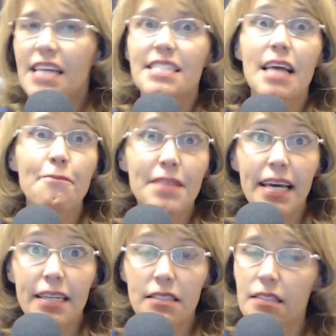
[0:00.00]
Some
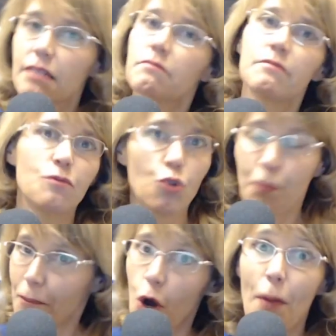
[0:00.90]
things, and
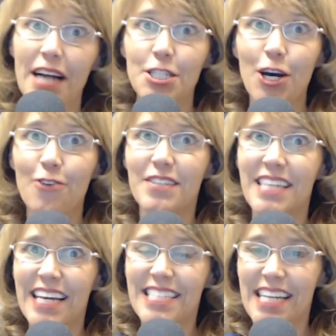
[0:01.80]
we'll go back to
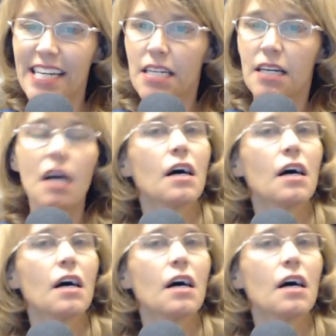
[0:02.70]
COVID nineteen,